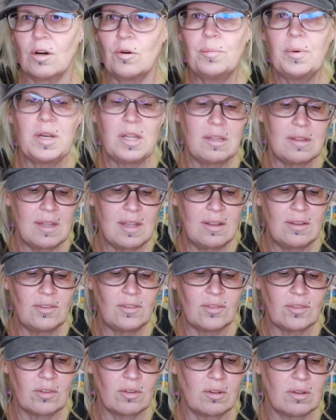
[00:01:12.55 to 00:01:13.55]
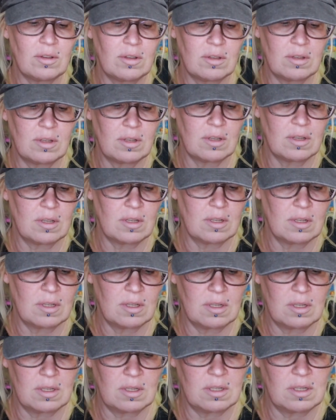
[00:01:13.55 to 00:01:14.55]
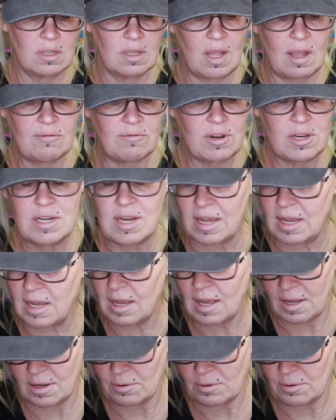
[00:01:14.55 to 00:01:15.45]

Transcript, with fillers: opening these every day. I